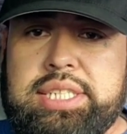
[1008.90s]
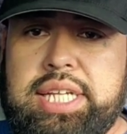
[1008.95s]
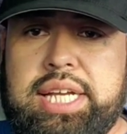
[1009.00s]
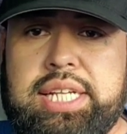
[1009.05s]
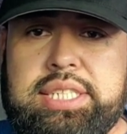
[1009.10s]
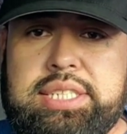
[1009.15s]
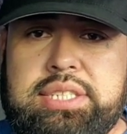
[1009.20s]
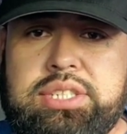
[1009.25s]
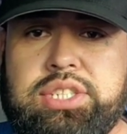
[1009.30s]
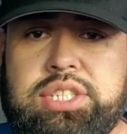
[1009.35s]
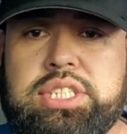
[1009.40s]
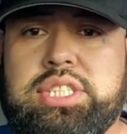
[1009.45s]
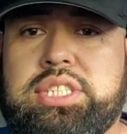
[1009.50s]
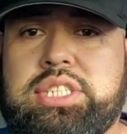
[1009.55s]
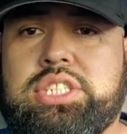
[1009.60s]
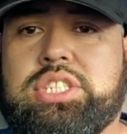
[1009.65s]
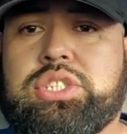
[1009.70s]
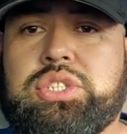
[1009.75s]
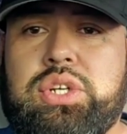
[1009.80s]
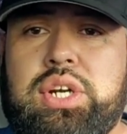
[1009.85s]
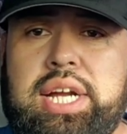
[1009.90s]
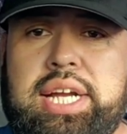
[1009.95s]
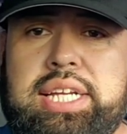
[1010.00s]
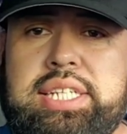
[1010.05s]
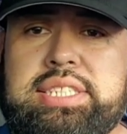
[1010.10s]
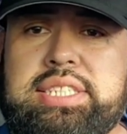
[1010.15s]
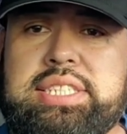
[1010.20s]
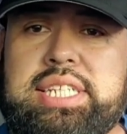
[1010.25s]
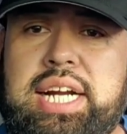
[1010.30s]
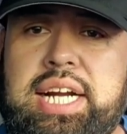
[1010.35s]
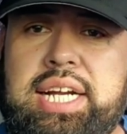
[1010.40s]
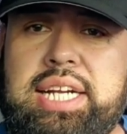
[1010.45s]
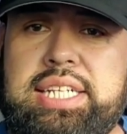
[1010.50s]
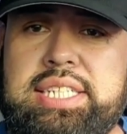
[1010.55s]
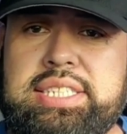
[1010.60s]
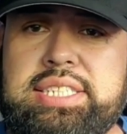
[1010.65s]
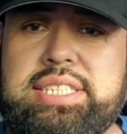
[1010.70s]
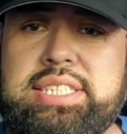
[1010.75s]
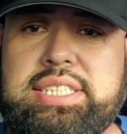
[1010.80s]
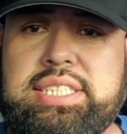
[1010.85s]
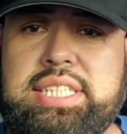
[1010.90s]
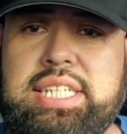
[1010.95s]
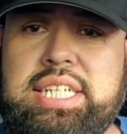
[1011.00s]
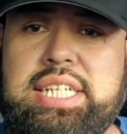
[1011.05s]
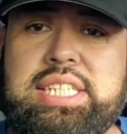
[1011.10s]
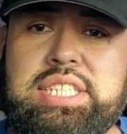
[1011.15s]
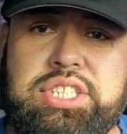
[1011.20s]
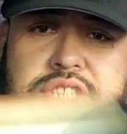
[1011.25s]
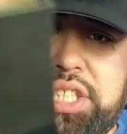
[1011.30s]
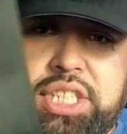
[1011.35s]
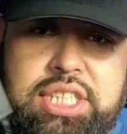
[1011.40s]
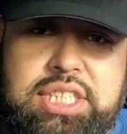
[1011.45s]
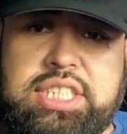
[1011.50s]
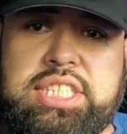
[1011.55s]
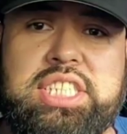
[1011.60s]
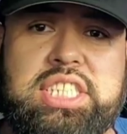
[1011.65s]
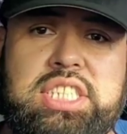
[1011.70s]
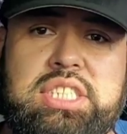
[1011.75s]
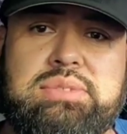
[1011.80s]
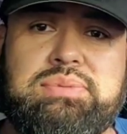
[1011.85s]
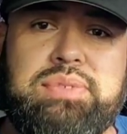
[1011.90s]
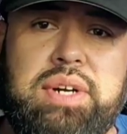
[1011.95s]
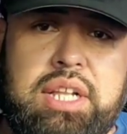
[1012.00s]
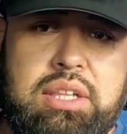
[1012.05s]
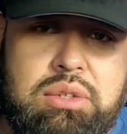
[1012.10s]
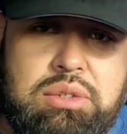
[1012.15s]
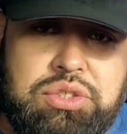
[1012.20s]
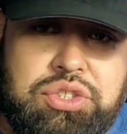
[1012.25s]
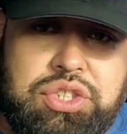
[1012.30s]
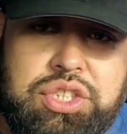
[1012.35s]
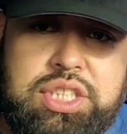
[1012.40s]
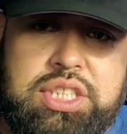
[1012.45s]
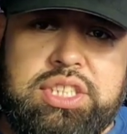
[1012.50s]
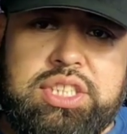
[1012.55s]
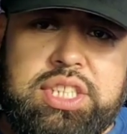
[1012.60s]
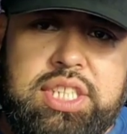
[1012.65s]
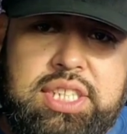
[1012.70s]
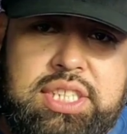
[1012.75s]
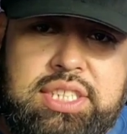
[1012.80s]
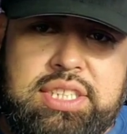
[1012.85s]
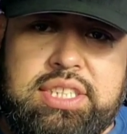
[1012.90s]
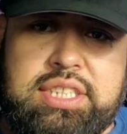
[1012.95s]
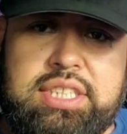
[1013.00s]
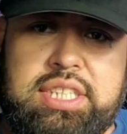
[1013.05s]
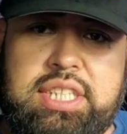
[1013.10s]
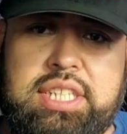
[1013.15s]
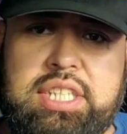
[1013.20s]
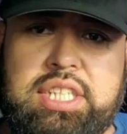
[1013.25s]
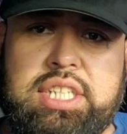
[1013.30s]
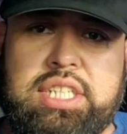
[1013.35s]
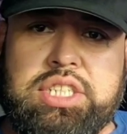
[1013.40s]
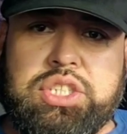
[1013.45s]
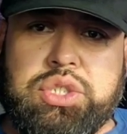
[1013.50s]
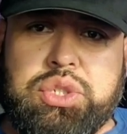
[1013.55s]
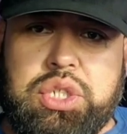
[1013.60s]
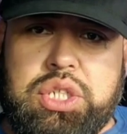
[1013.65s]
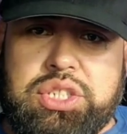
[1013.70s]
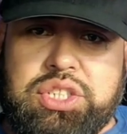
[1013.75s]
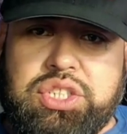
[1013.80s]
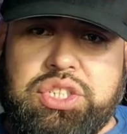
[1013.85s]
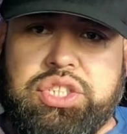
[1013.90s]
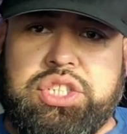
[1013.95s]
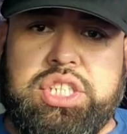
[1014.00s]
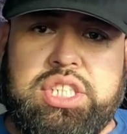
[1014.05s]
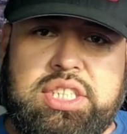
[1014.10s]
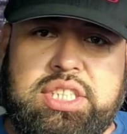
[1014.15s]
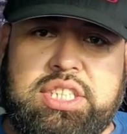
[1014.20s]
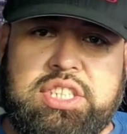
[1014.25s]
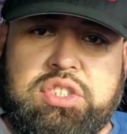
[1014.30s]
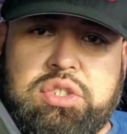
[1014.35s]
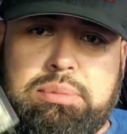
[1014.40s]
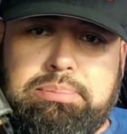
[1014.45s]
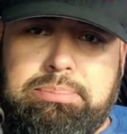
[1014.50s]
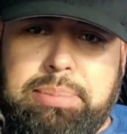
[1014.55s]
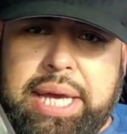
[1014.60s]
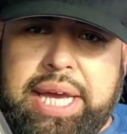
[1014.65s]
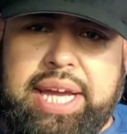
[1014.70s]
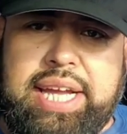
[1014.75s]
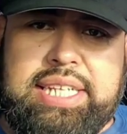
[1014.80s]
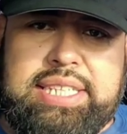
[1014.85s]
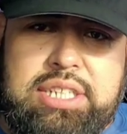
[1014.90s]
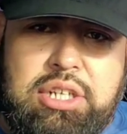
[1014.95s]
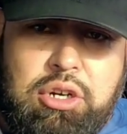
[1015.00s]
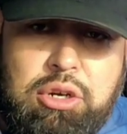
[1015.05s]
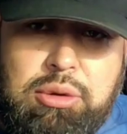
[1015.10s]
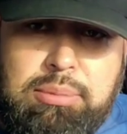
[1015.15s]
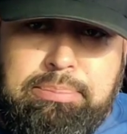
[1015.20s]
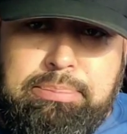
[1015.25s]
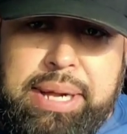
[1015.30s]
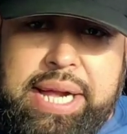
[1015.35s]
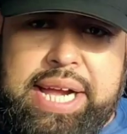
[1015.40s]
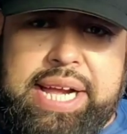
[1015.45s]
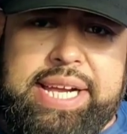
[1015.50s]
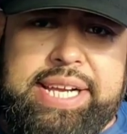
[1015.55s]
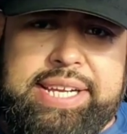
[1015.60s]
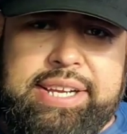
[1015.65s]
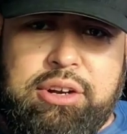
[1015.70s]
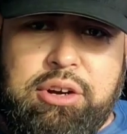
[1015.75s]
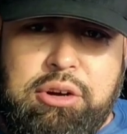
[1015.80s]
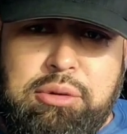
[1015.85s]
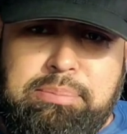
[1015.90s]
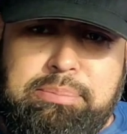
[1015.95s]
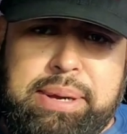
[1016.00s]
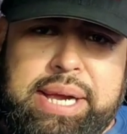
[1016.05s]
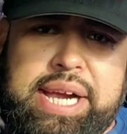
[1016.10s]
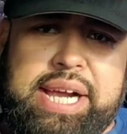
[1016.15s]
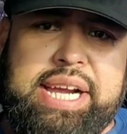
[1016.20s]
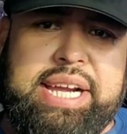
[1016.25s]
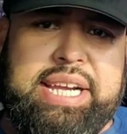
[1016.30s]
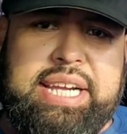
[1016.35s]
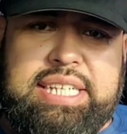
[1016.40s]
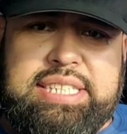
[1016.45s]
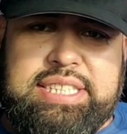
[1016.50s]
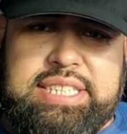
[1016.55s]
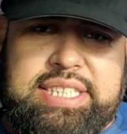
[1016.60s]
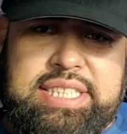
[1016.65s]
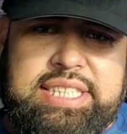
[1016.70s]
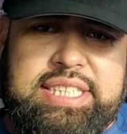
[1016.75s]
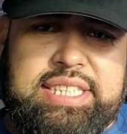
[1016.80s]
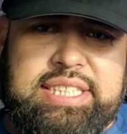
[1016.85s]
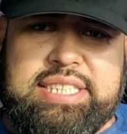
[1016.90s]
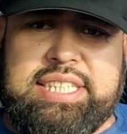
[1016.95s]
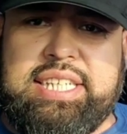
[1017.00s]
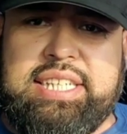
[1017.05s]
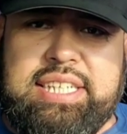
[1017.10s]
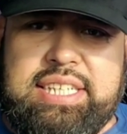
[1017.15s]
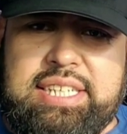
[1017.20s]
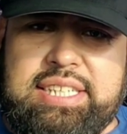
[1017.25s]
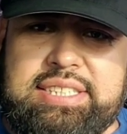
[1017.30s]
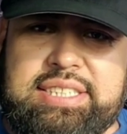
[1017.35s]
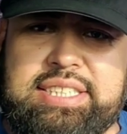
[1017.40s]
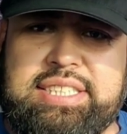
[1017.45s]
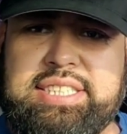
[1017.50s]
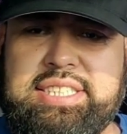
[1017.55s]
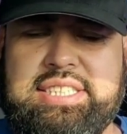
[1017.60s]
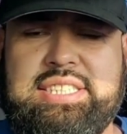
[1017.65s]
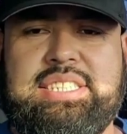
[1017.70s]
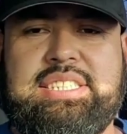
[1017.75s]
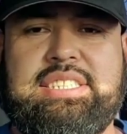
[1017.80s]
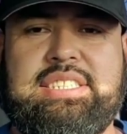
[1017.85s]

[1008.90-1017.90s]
That is Jesus Christ, guys. Jesus, follow Jesus. Trust Jesus. Obey, obey, obey Jesus.